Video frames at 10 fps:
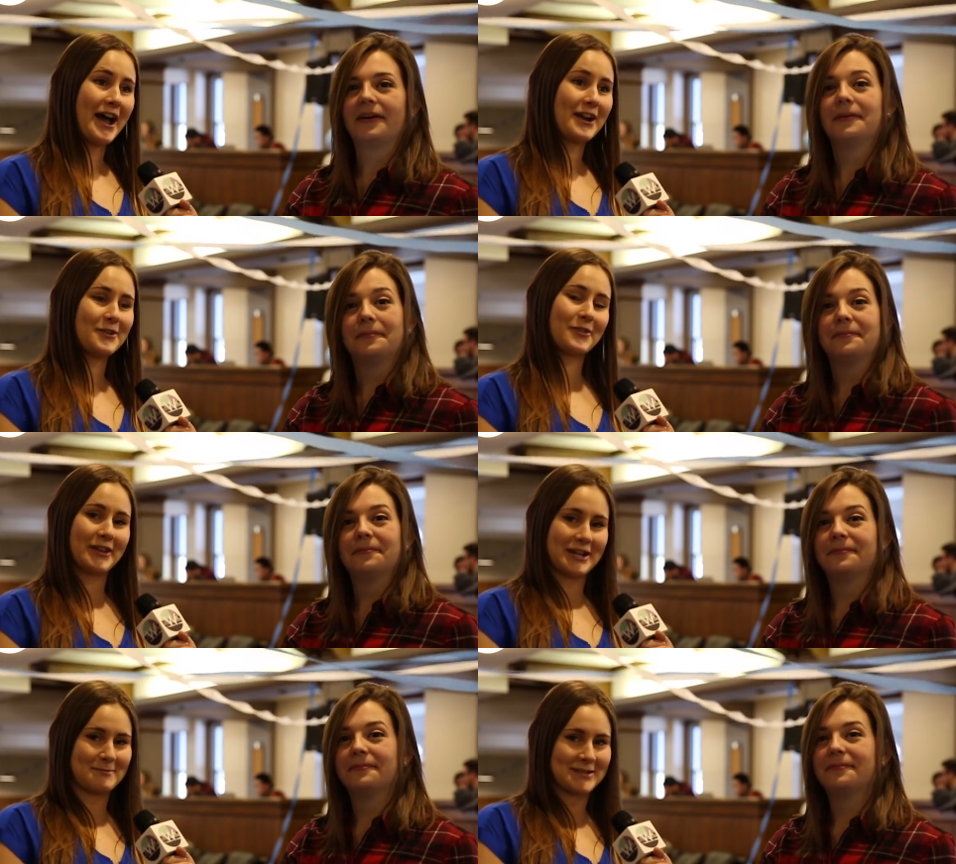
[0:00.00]
Speaker 1: I don't
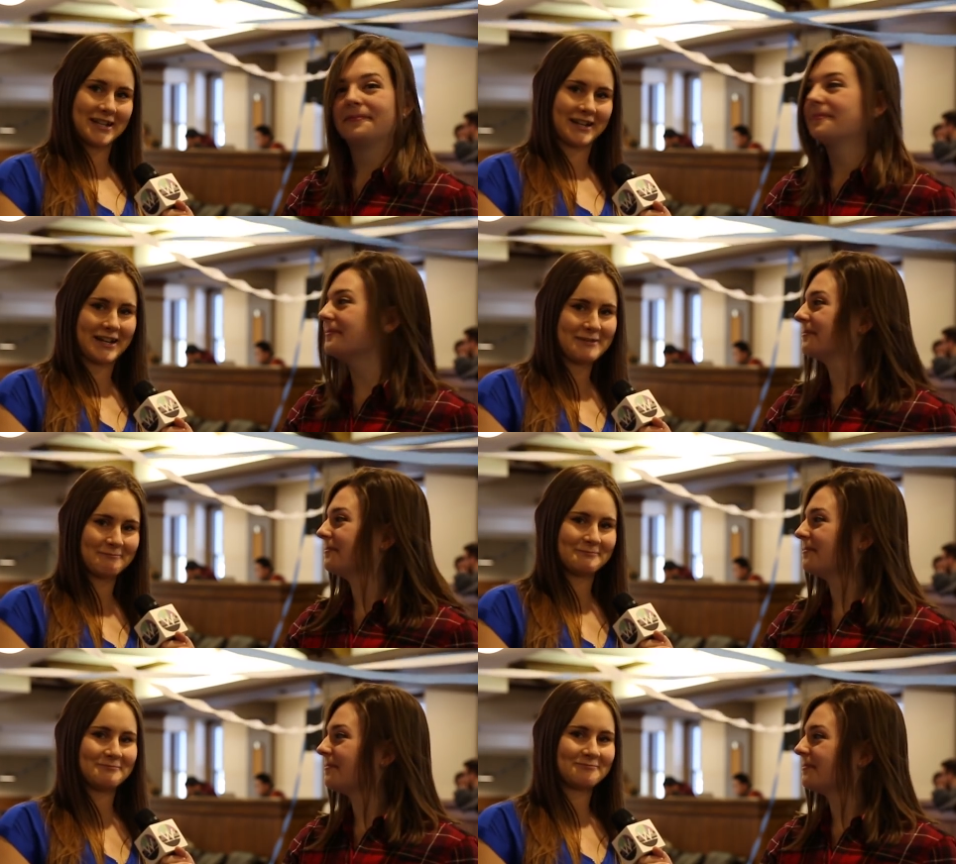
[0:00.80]
think I'm stuck up.
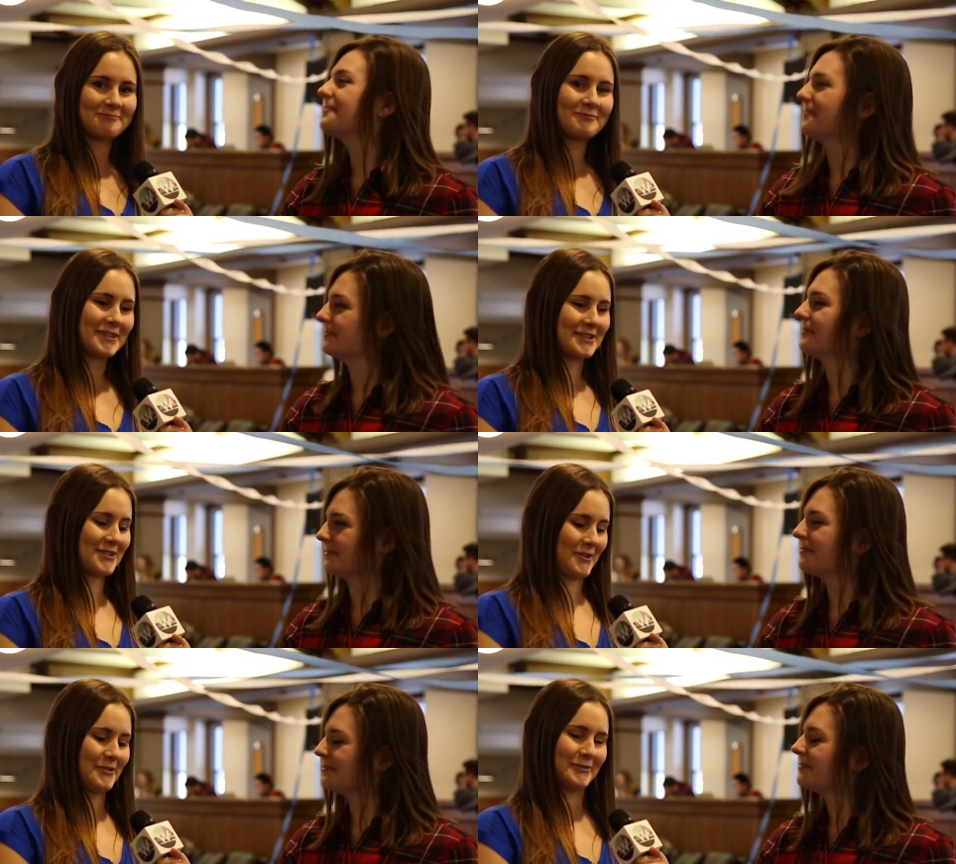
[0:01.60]

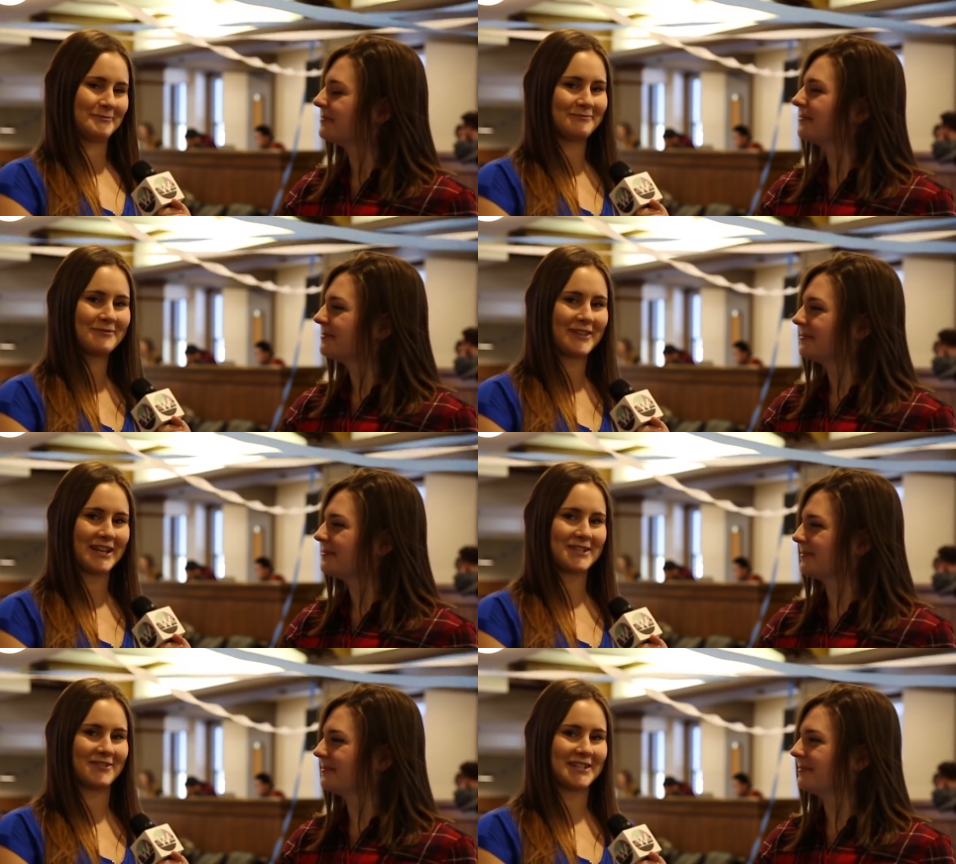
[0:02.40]
So
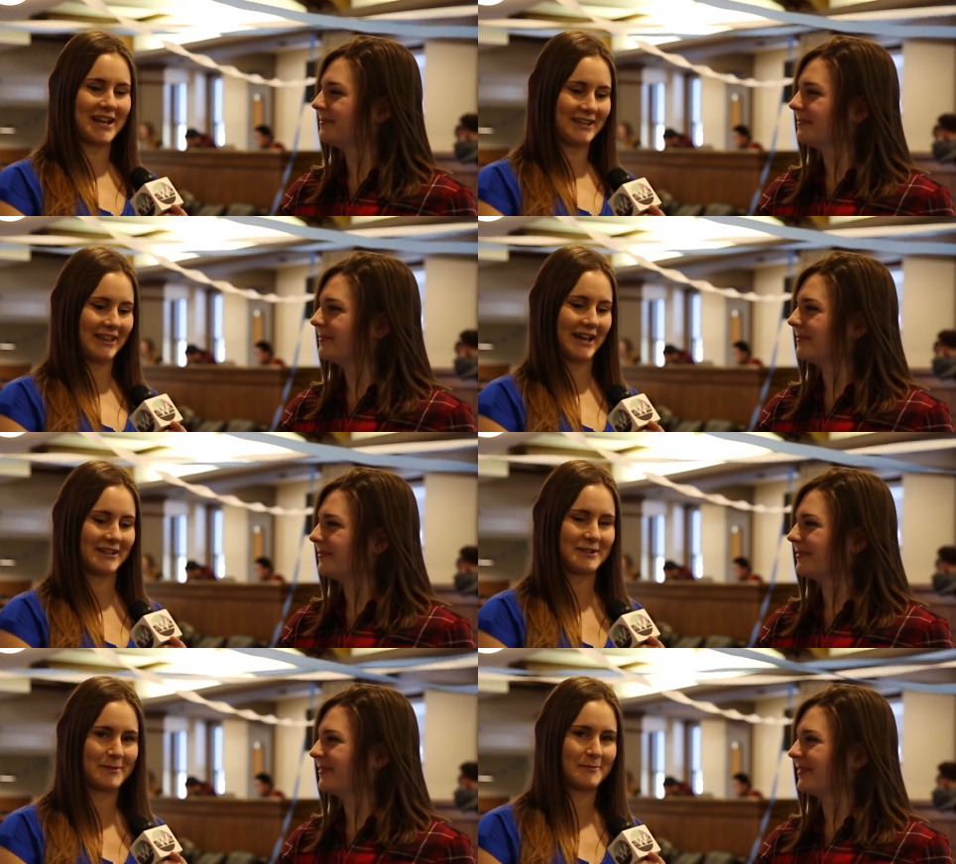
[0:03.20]
thanks for saying
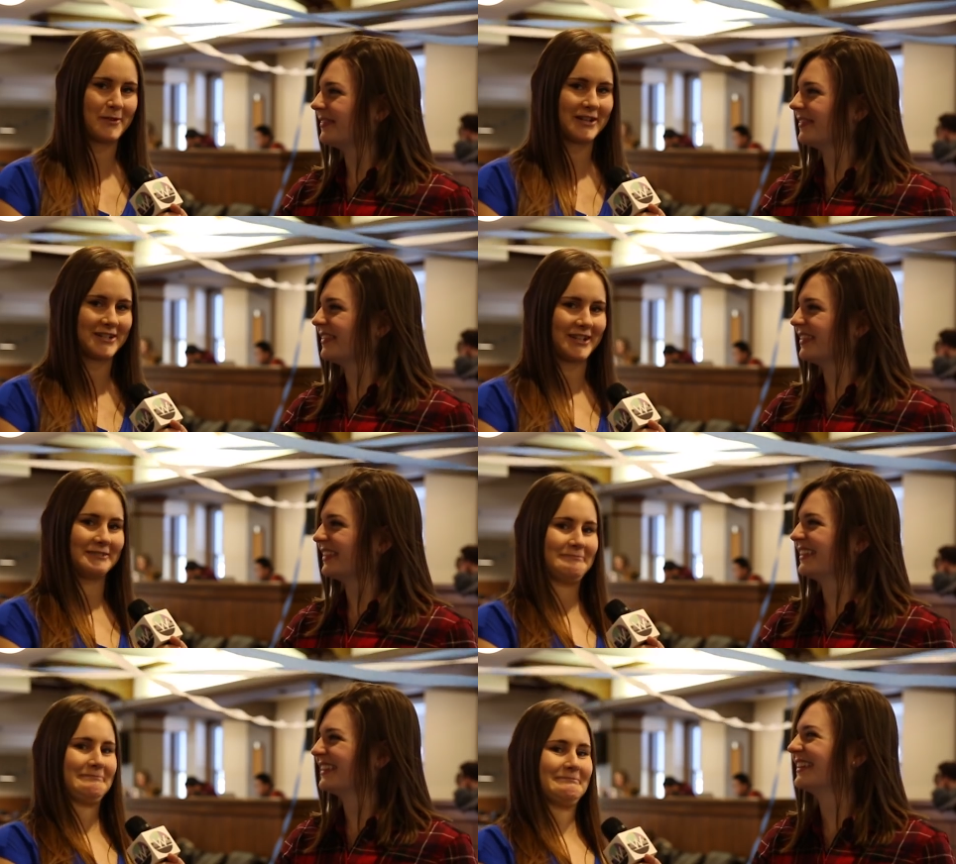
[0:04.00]
that about Brescia.